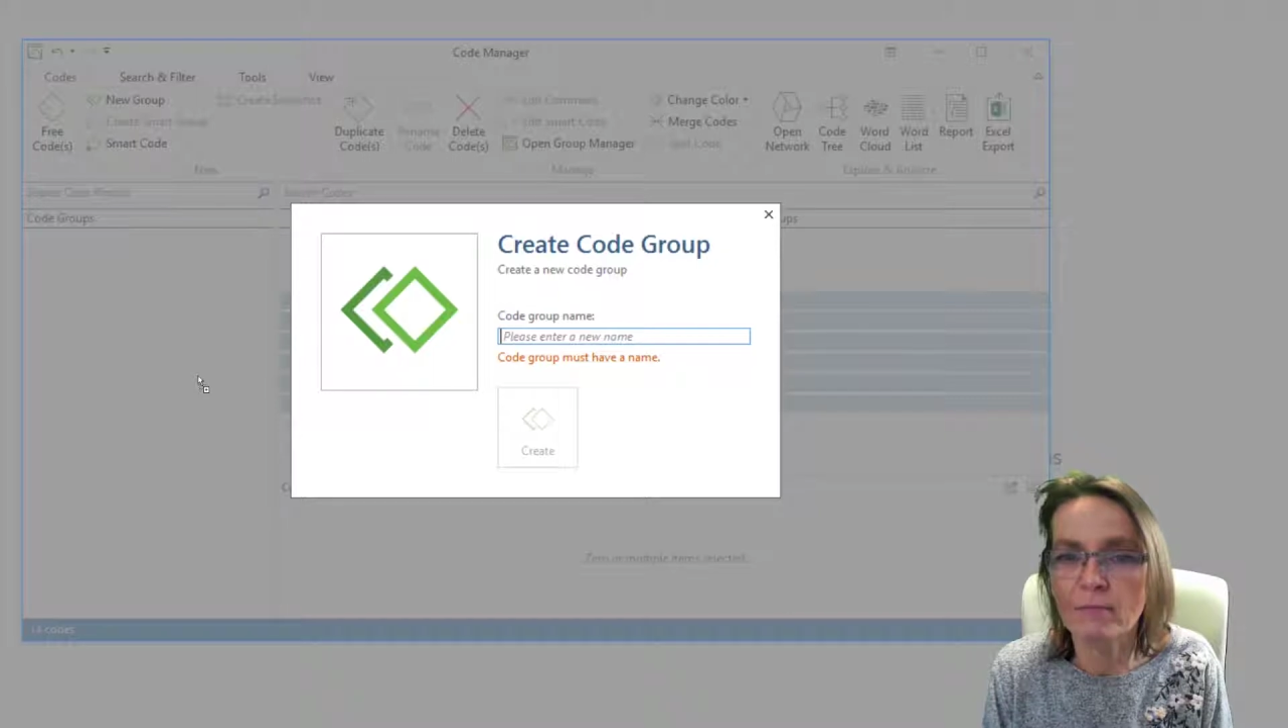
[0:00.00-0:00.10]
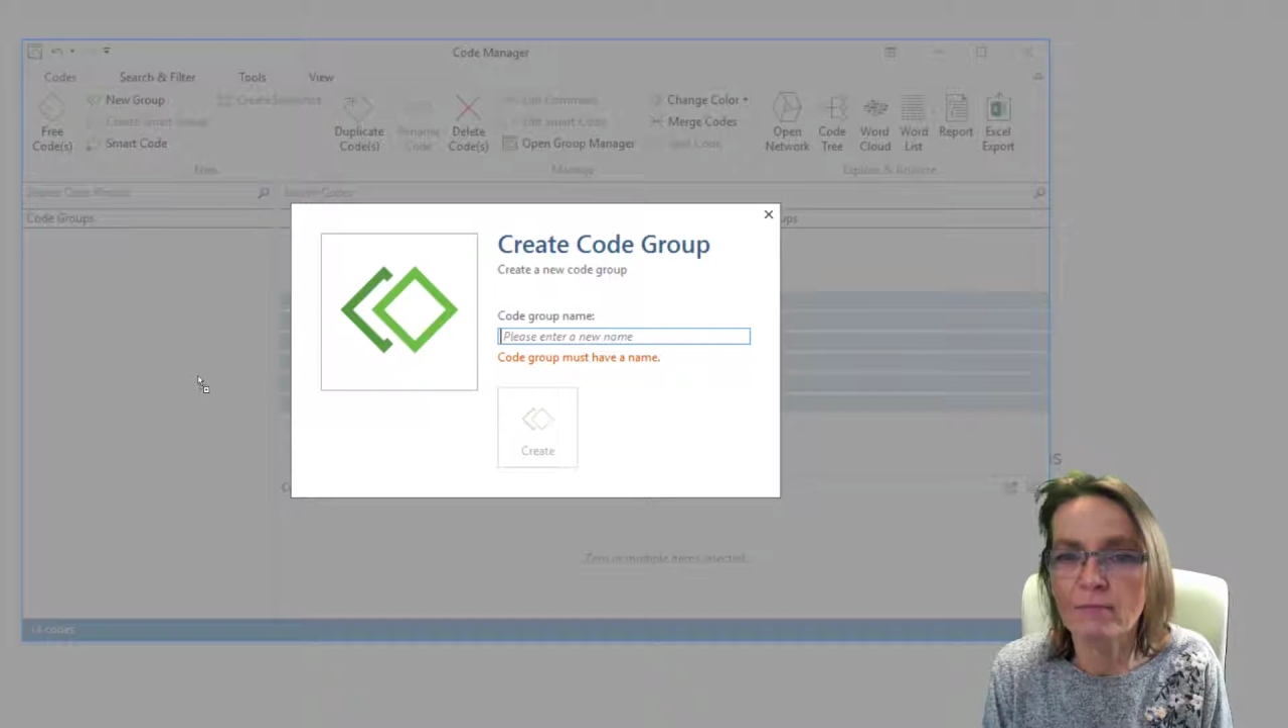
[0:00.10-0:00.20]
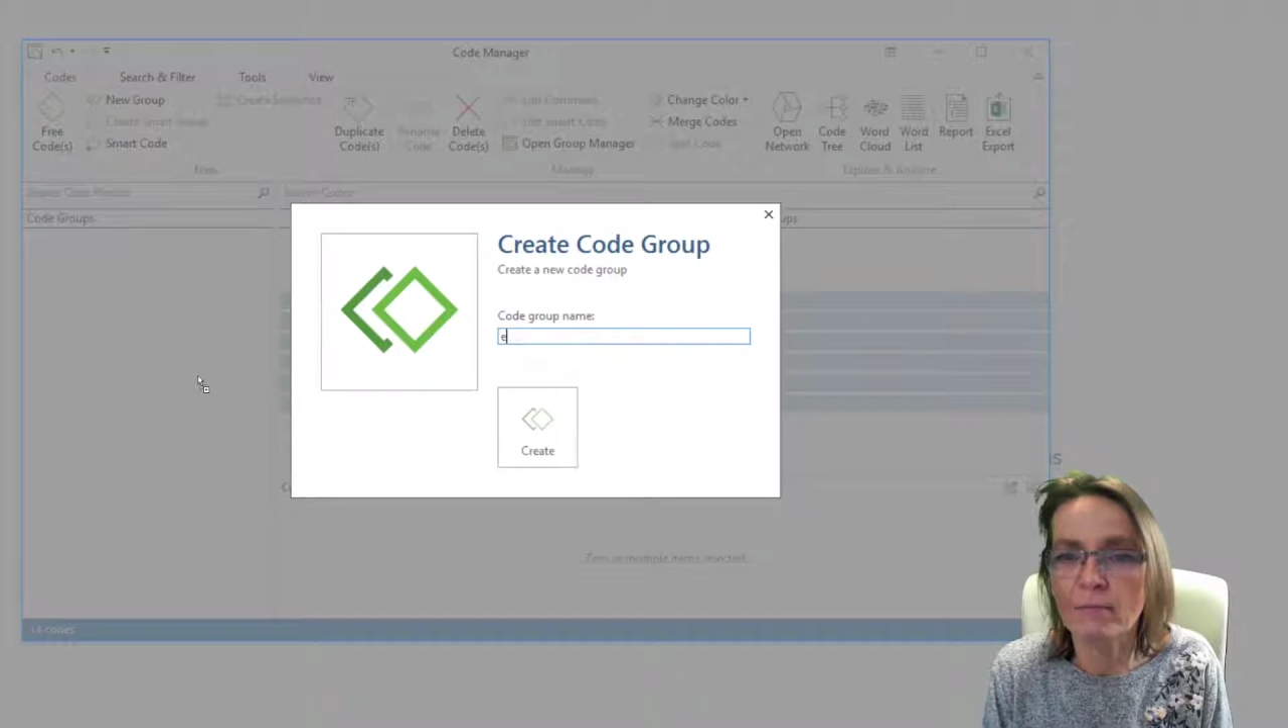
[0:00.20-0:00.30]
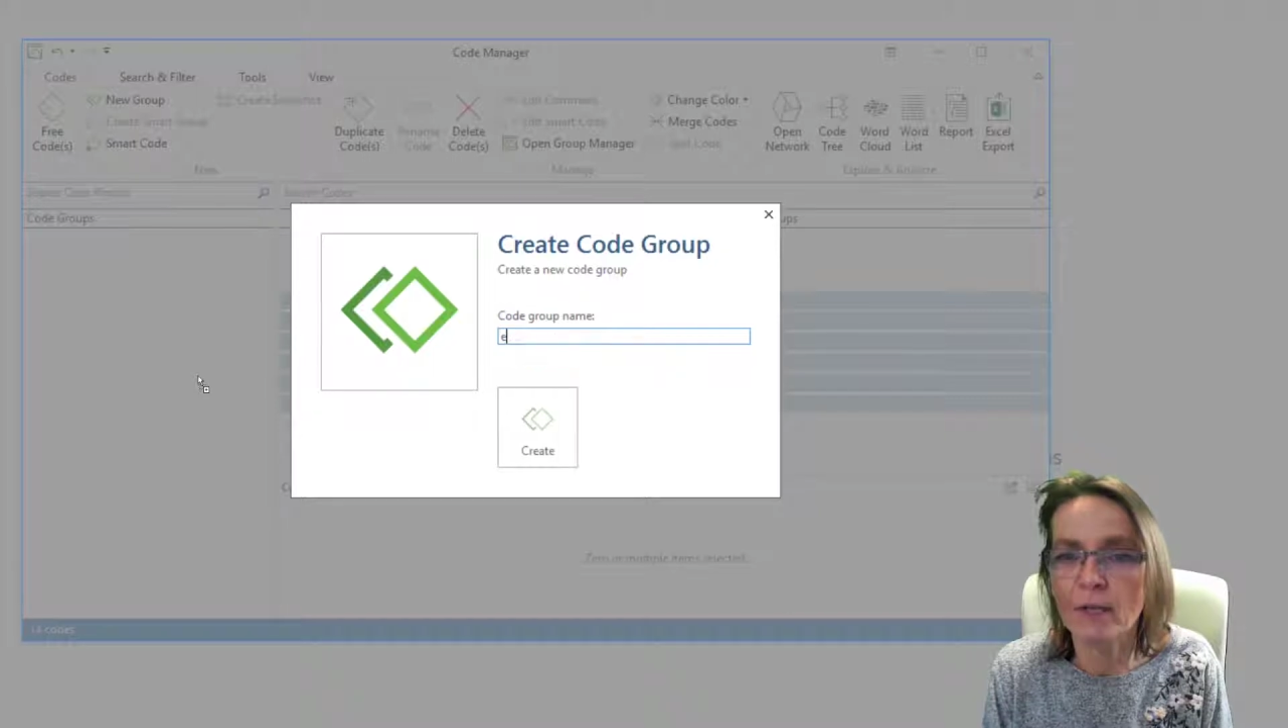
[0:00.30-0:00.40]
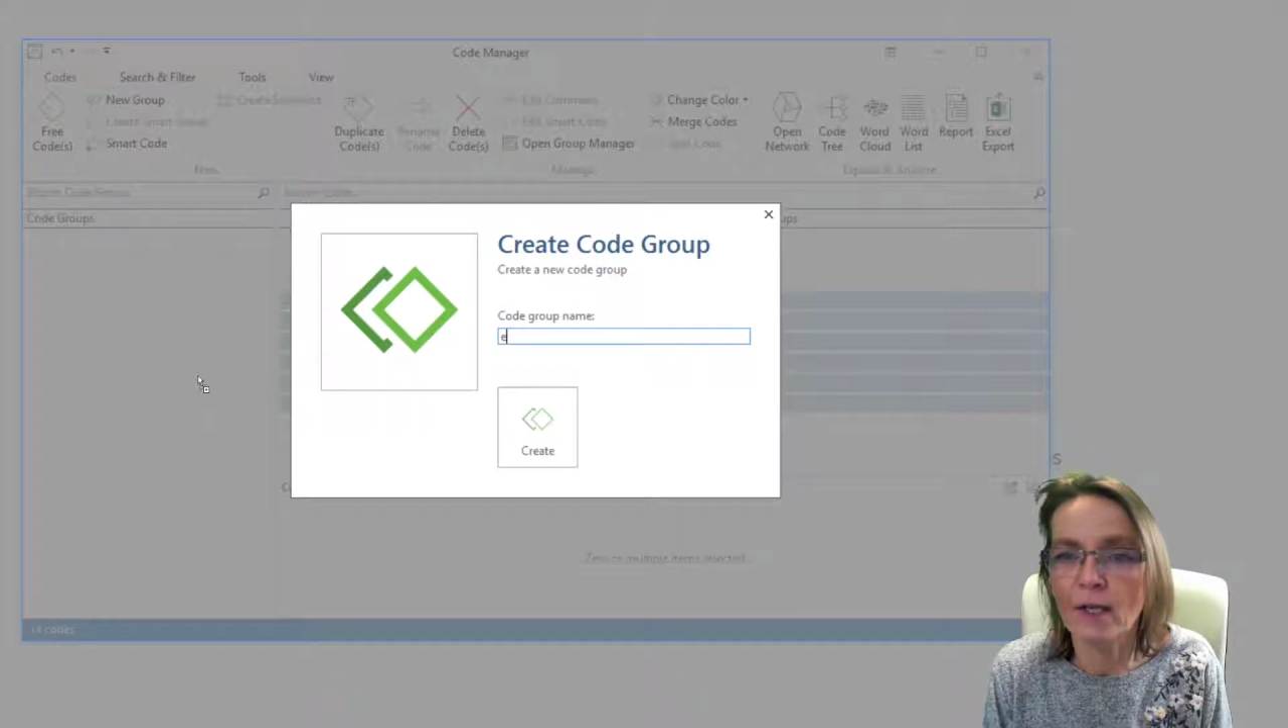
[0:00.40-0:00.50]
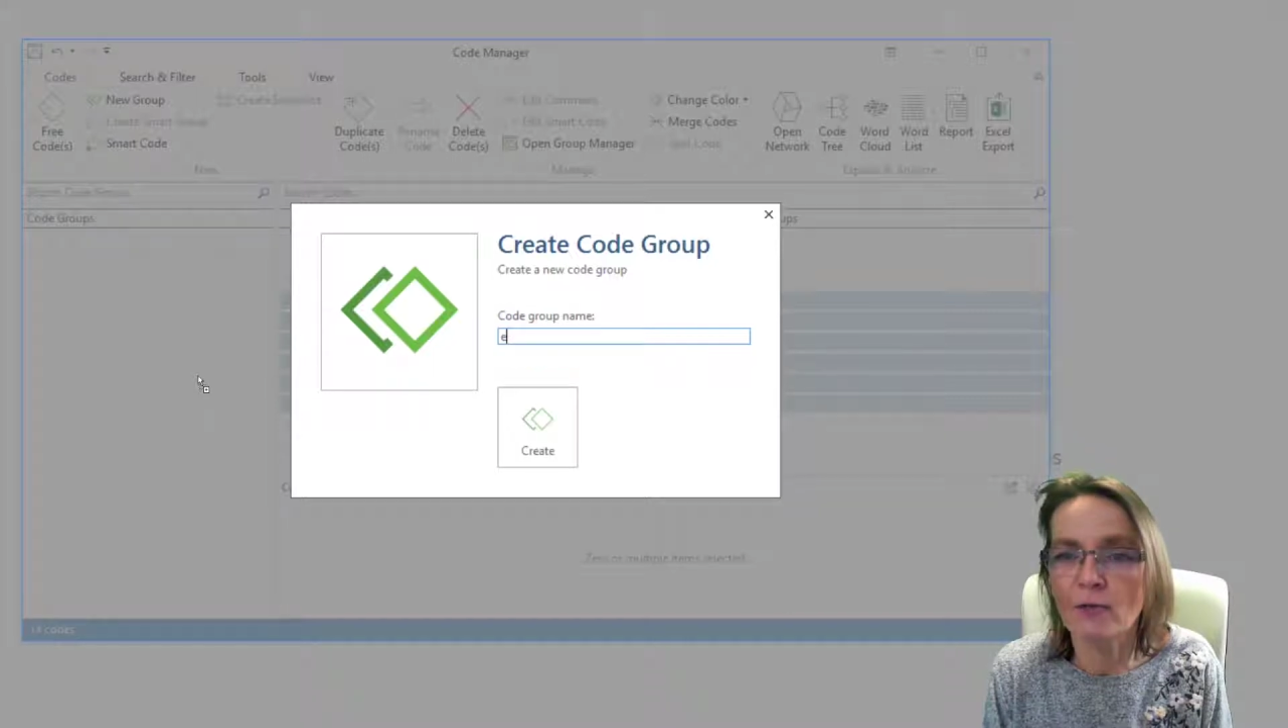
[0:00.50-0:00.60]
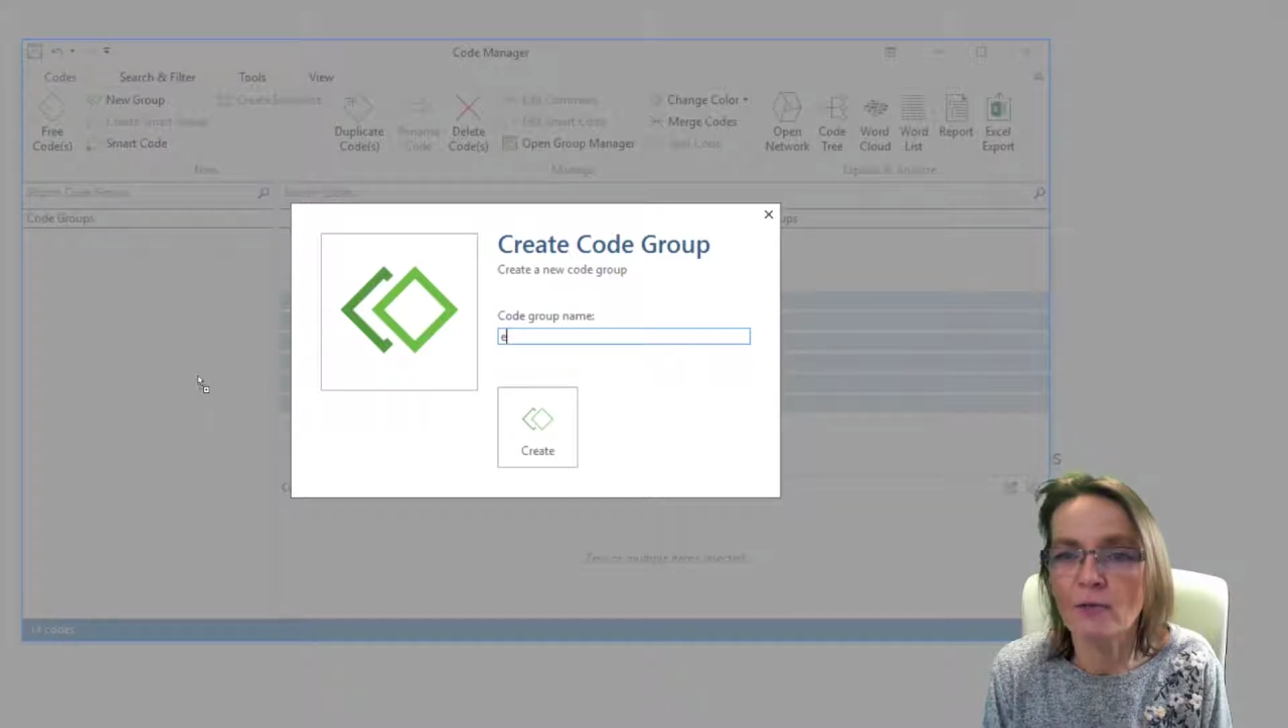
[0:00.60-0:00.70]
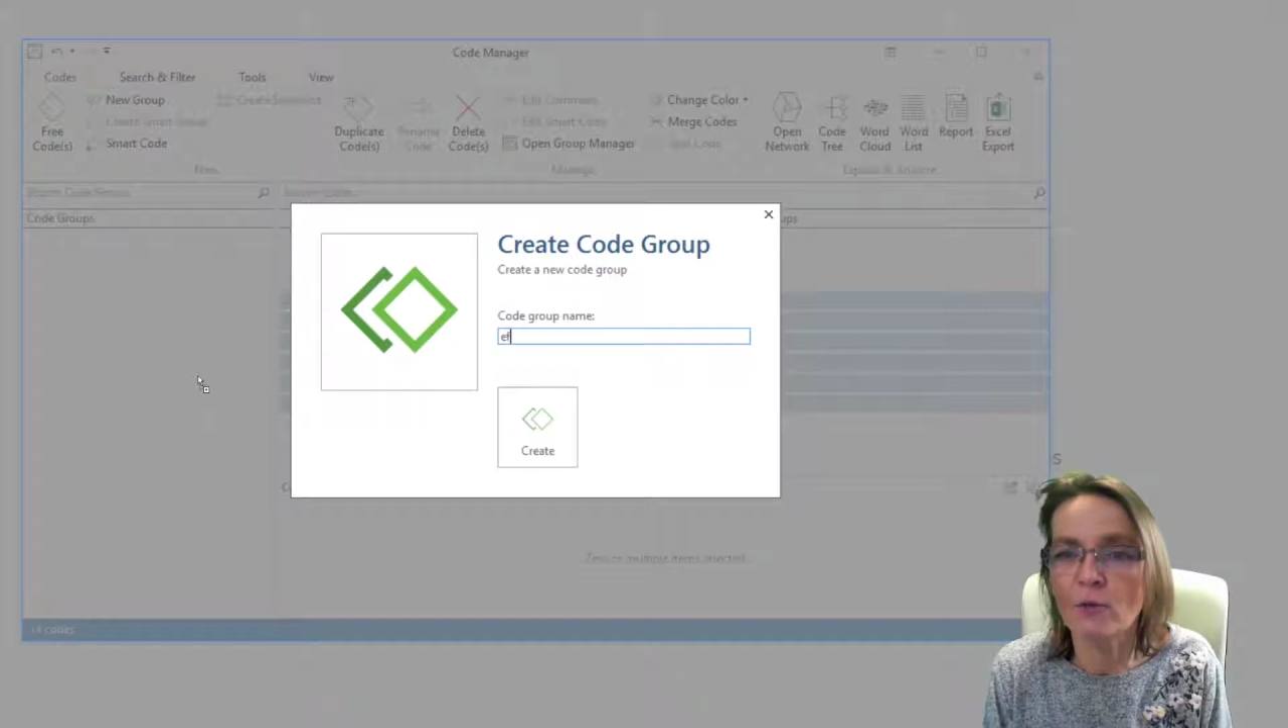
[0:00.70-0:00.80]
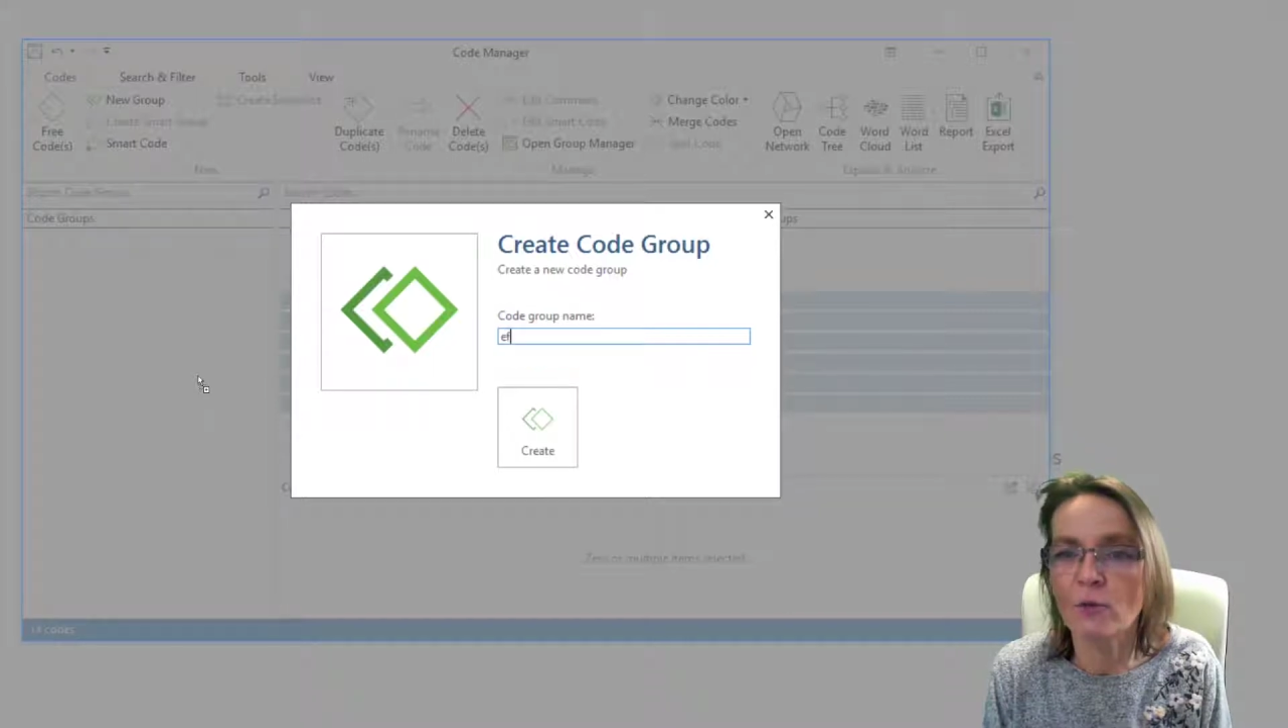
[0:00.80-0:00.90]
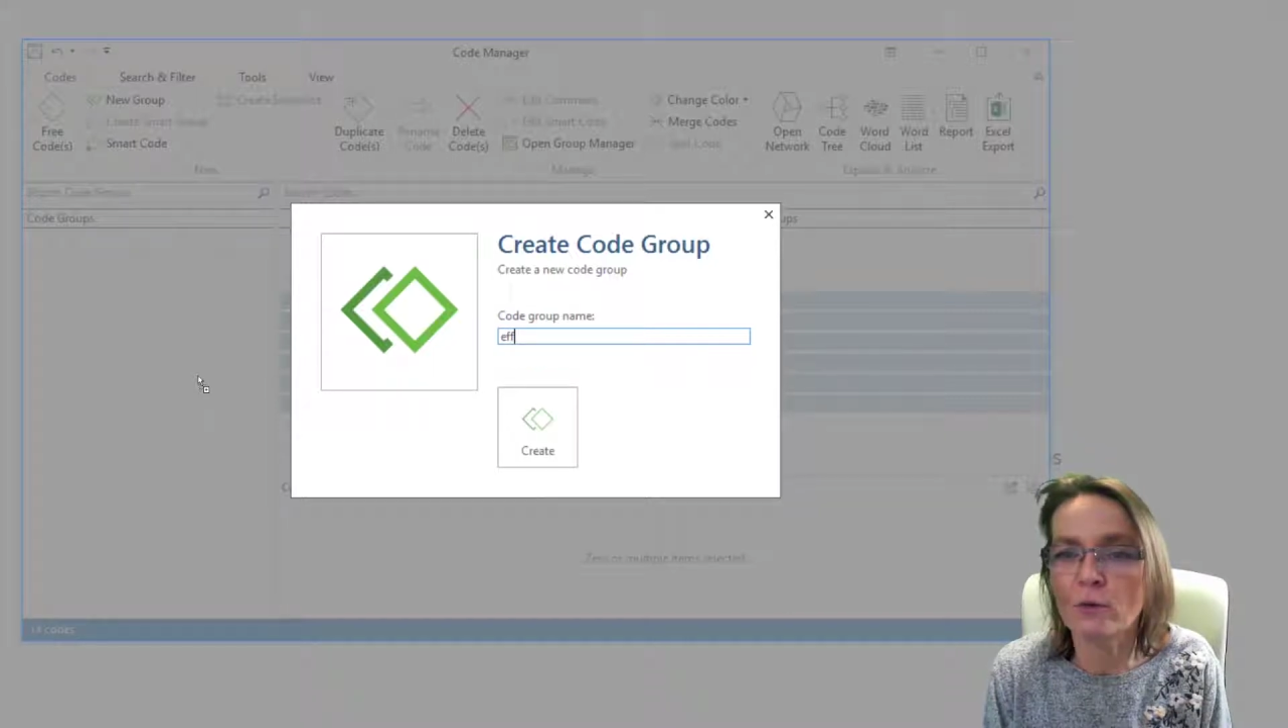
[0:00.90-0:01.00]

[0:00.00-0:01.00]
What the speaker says: letters for,